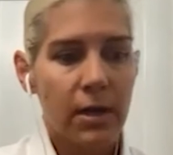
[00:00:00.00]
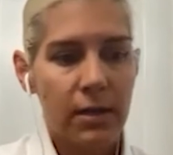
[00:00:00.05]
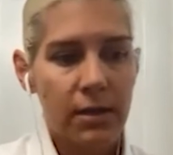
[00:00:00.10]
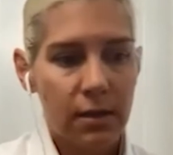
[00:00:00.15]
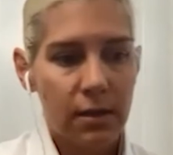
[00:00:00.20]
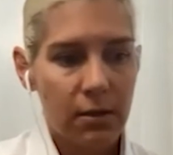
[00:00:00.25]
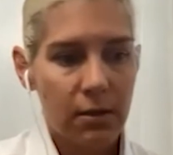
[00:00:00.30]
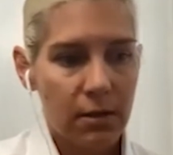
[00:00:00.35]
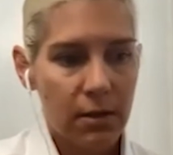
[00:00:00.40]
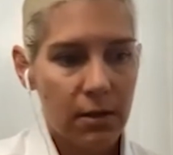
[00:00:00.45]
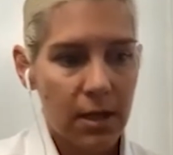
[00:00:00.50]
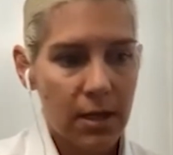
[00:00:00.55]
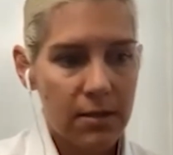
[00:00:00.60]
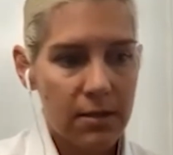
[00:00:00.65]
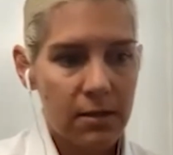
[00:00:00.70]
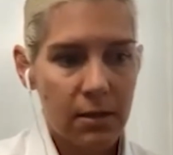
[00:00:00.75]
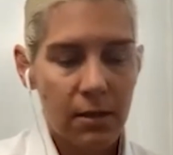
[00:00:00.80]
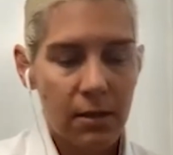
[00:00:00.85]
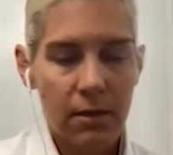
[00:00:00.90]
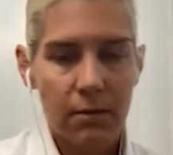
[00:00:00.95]
that your
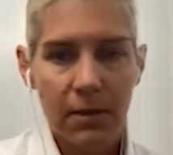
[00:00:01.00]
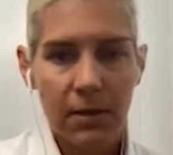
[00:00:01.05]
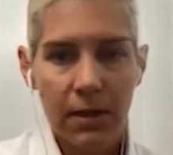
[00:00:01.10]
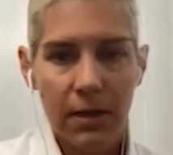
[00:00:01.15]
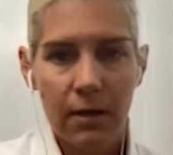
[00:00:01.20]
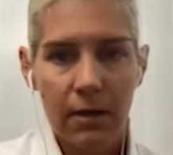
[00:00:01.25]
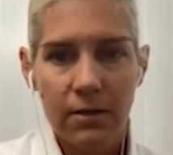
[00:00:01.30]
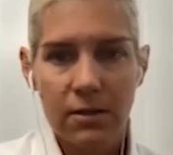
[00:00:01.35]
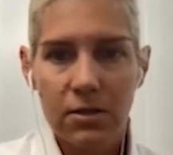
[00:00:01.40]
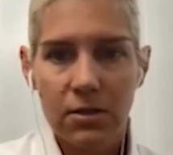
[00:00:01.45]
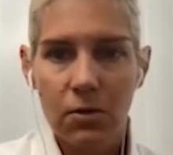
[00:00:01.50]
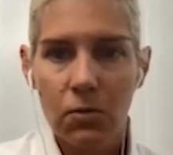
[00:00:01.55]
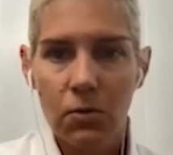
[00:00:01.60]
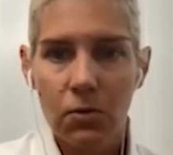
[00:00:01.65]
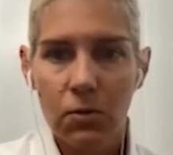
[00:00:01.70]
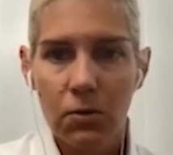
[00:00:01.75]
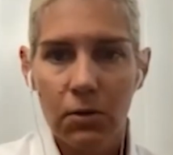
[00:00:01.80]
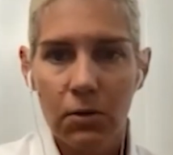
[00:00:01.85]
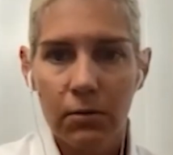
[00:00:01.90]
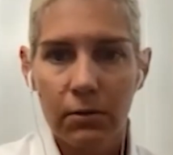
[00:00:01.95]
kids are going to be out of
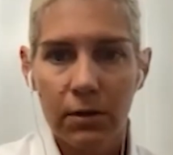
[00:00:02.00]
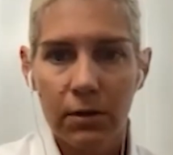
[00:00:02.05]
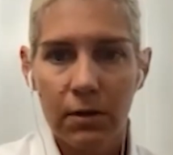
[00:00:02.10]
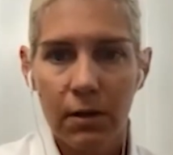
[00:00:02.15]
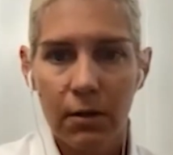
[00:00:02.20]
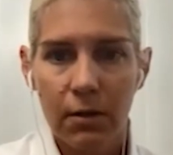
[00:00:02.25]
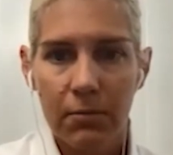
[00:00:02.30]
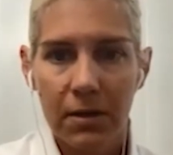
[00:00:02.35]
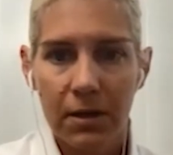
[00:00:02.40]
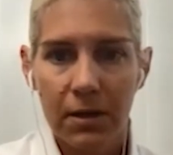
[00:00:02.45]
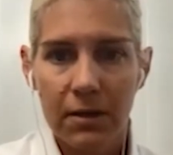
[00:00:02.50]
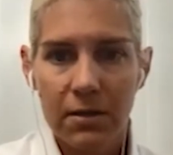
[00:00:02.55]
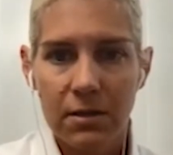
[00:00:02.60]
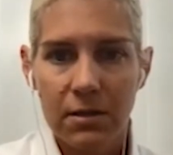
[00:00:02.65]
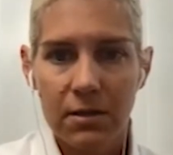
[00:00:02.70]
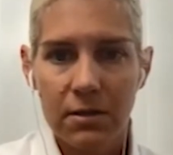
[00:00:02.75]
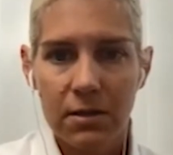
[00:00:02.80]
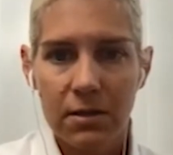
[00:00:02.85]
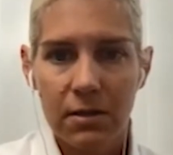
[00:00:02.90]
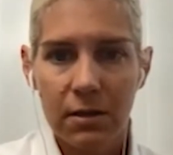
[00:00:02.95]
school, because
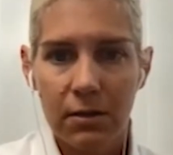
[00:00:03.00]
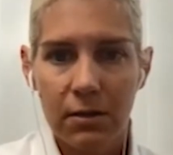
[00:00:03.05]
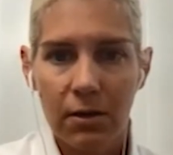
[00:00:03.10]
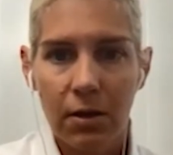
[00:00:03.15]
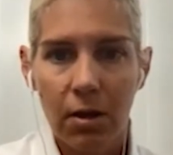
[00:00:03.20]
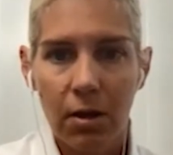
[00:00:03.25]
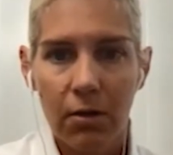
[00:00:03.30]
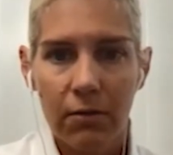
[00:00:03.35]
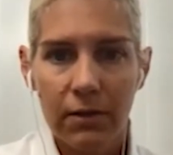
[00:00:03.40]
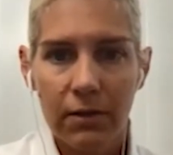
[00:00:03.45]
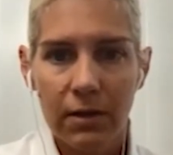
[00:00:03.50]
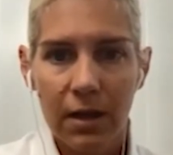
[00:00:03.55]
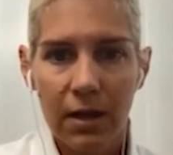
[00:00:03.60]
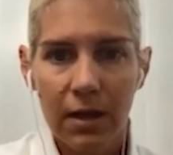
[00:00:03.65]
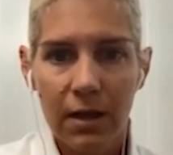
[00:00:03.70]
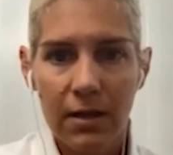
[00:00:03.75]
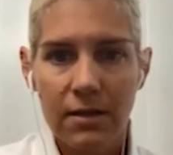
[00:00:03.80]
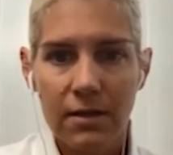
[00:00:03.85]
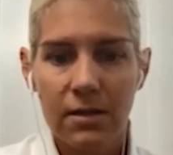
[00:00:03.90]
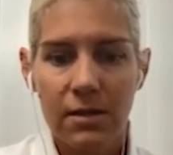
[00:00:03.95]
there's another COVID
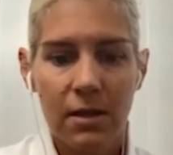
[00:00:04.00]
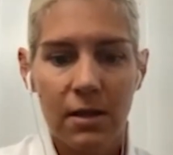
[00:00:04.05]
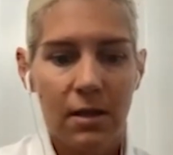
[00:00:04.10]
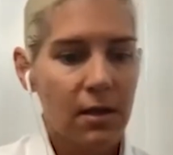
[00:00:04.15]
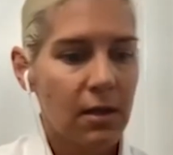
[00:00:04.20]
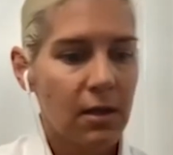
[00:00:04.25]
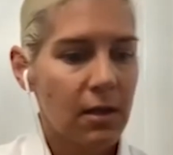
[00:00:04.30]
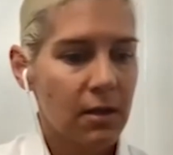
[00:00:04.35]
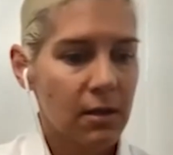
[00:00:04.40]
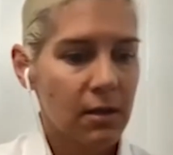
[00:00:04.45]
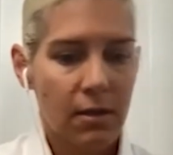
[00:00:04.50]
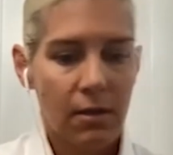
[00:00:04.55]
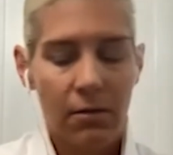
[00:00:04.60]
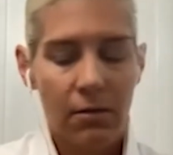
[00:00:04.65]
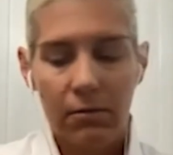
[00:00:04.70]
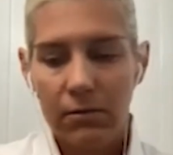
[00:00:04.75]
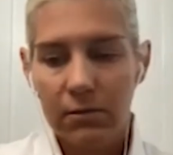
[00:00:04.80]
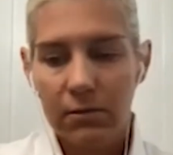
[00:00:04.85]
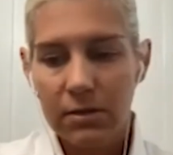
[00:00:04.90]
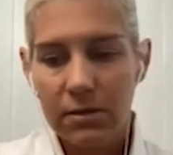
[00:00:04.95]
case.
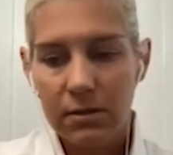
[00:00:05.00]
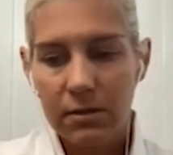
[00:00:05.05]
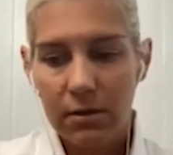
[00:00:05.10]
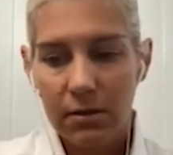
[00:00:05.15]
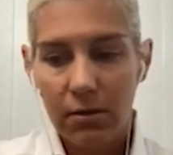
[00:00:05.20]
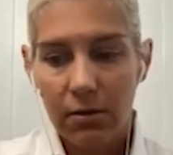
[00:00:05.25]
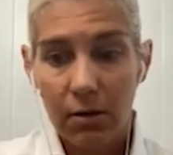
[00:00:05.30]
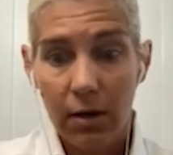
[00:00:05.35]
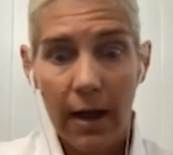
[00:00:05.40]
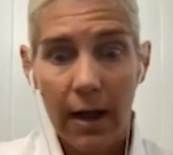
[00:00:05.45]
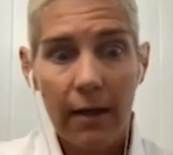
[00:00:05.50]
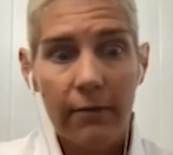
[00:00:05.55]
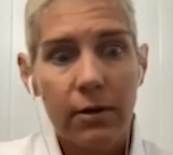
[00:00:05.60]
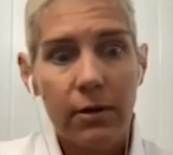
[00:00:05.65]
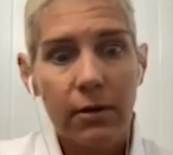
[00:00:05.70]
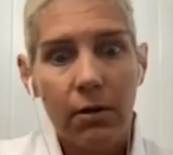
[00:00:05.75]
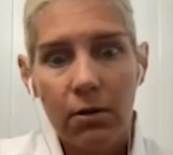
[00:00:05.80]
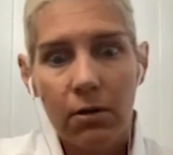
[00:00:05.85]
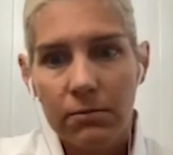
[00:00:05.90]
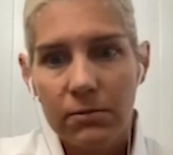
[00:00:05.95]
You're having
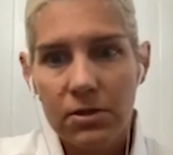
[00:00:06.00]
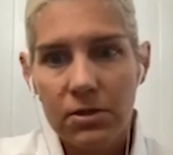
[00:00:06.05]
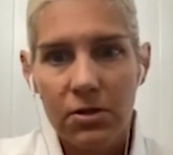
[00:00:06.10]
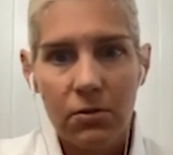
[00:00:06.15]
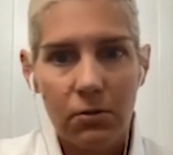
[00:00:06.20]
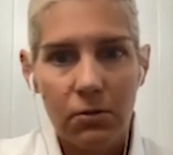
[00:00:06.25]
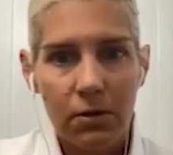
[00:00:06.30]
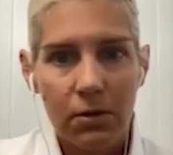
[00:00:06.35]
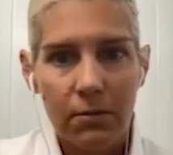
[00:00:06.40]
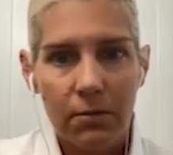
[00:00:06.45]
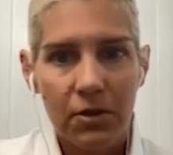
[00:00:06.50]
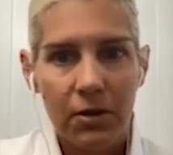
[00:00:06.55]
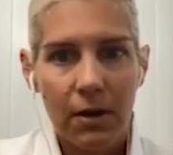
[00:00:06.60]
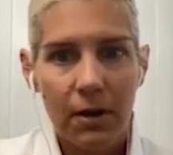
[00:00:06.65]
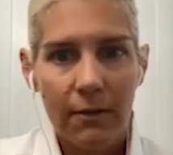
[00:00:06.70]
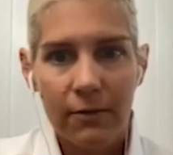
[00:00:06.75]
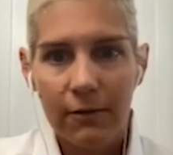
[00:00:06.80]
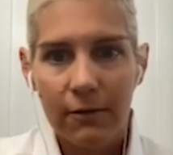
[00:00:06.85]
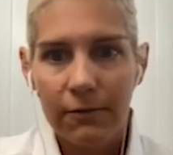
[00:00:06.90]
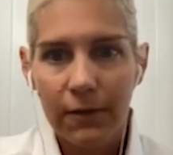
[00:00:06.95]
to homeschool them. You're
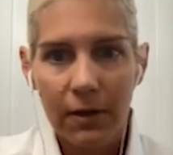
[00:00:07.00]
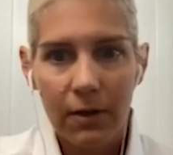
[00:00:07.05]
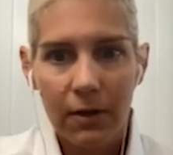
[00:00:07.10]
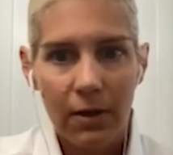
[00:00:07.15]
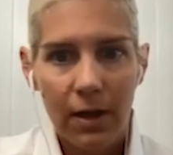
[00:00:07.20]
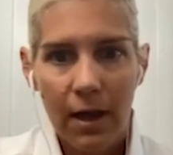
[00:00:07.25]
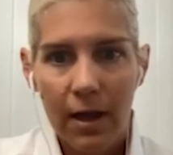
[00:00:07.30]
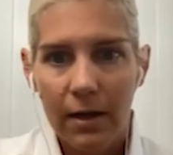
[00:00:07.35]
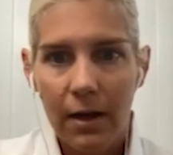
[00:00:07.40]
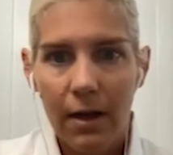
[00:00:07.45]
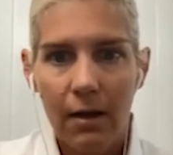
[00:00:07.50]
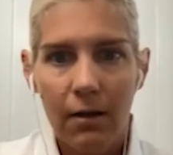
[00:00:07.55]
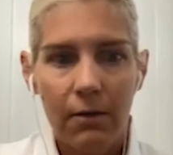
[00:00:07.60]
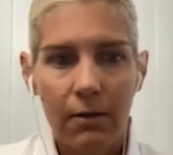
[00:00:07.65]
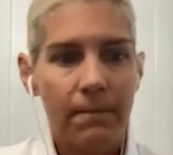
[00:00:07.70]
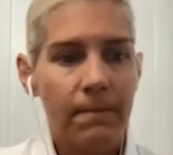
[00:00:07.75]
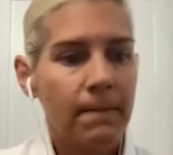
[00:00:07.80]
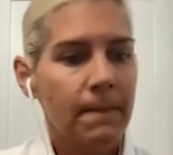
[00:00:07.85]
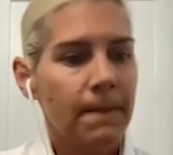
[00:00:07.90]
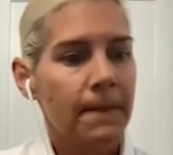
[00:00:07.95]
having to figure that
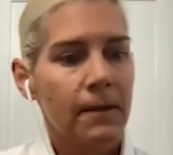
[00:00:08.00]
out.